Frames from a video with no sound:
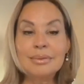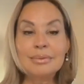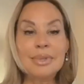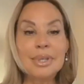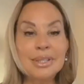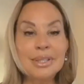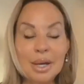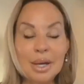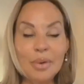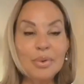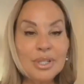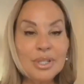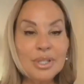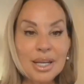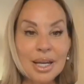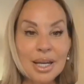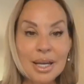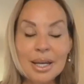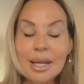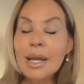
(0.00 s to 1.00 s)
As I would
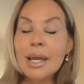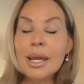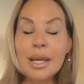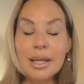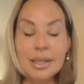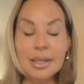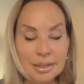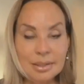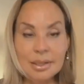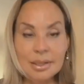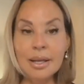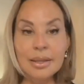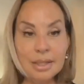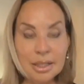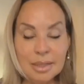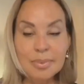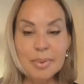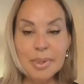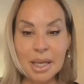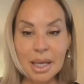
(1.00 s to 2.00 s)
say, it's not
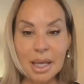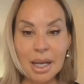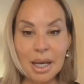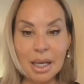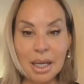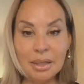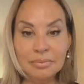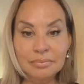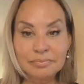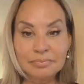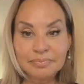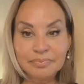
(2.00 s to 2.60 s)
the spaghetti.